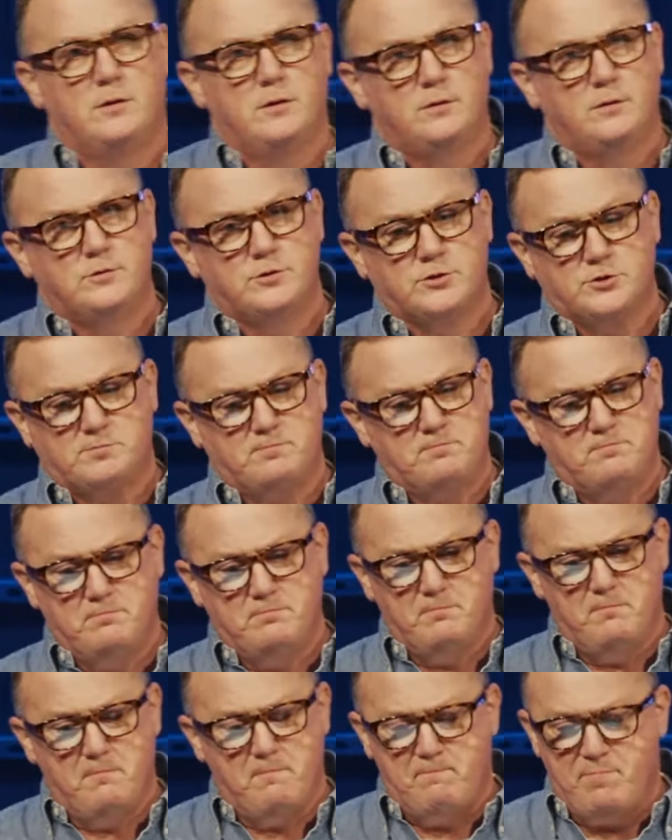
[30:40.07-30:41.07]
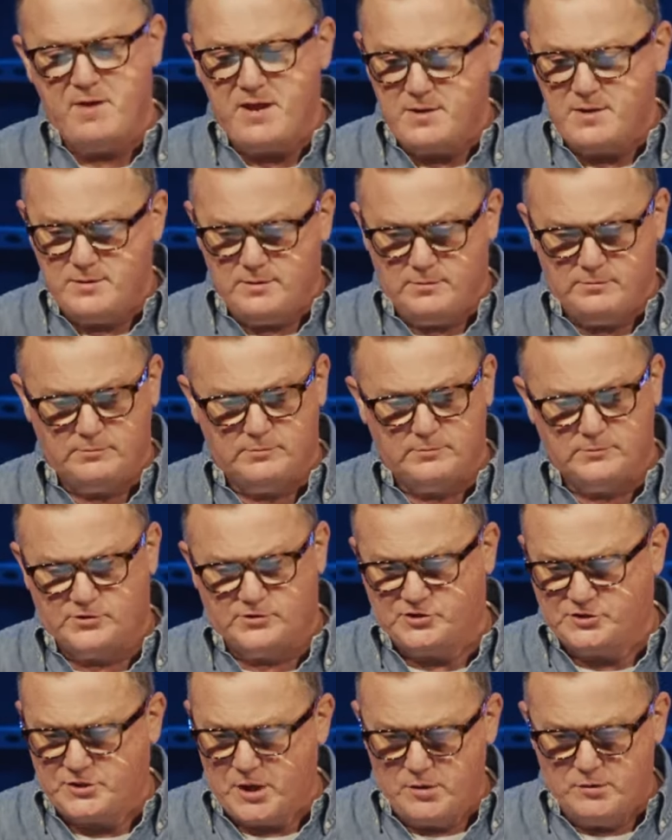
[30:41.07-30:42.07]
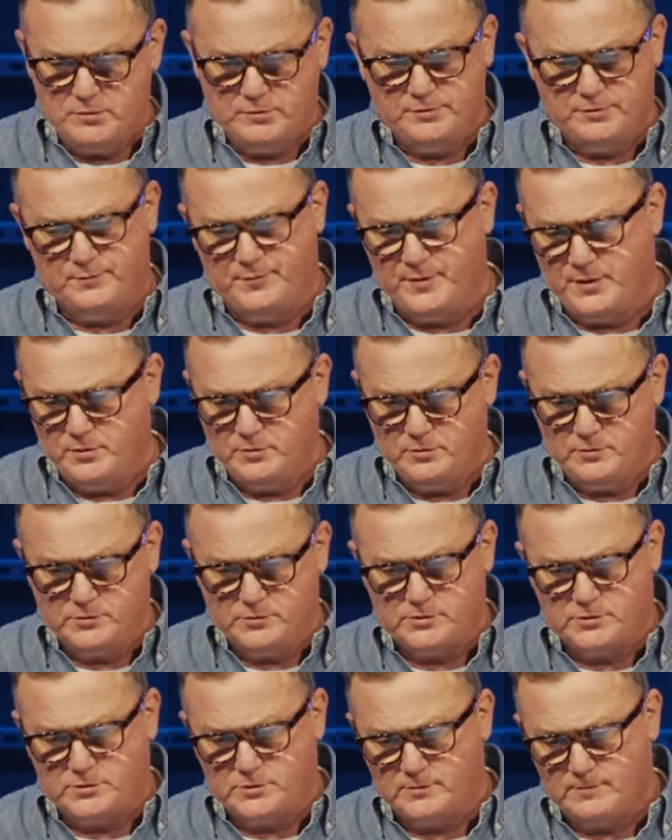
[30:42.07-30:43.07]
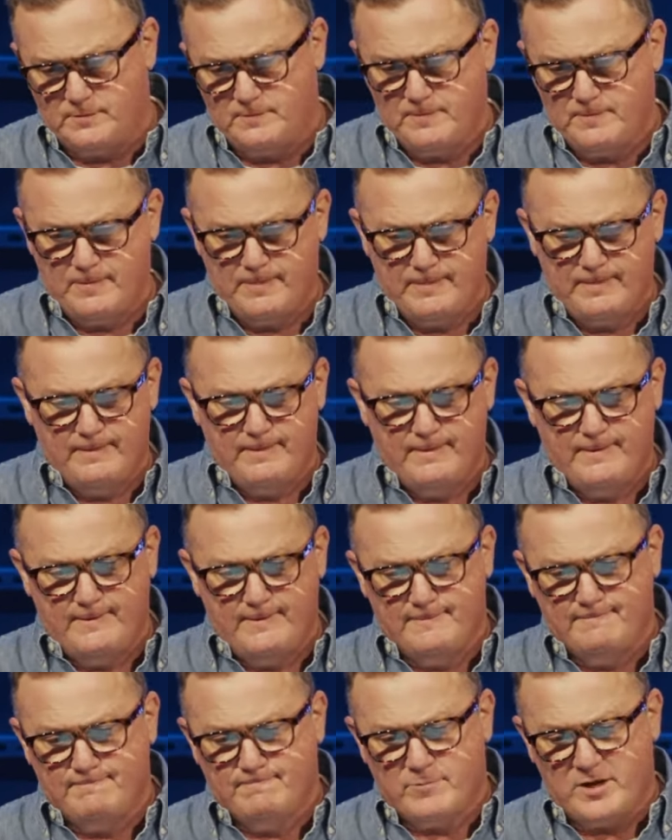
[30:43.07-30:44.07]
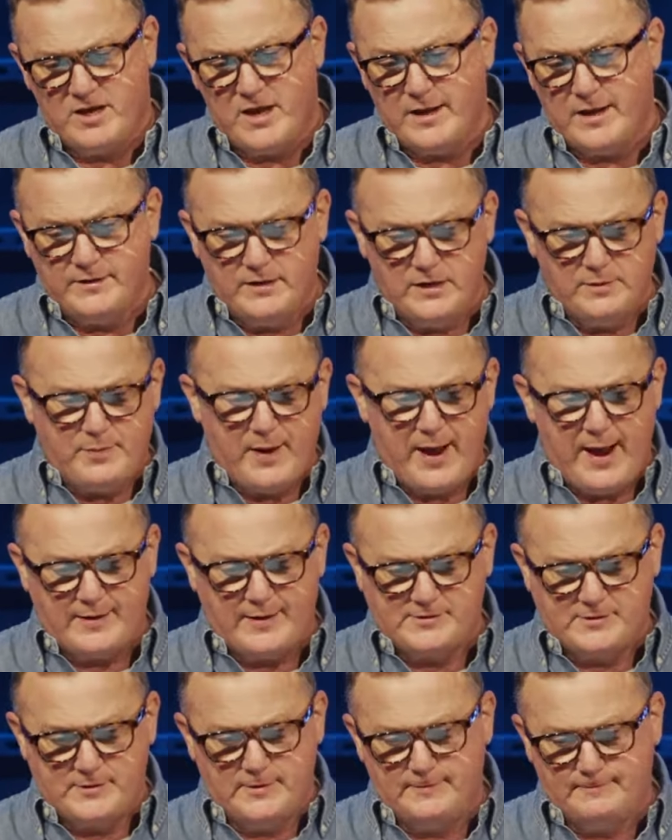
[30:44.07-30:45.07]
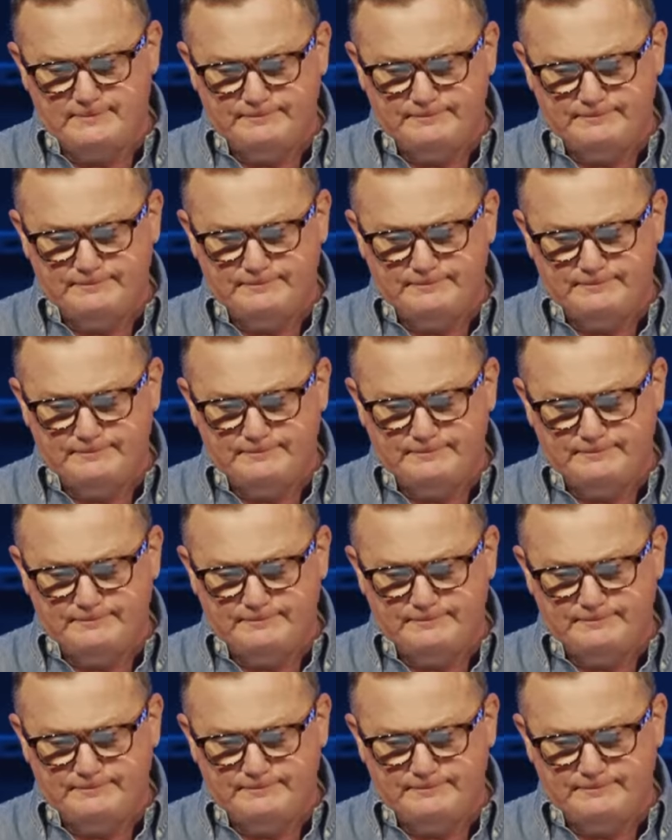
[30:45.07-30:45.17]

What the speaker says: Just beaten, stoned, abused. He had to get past it.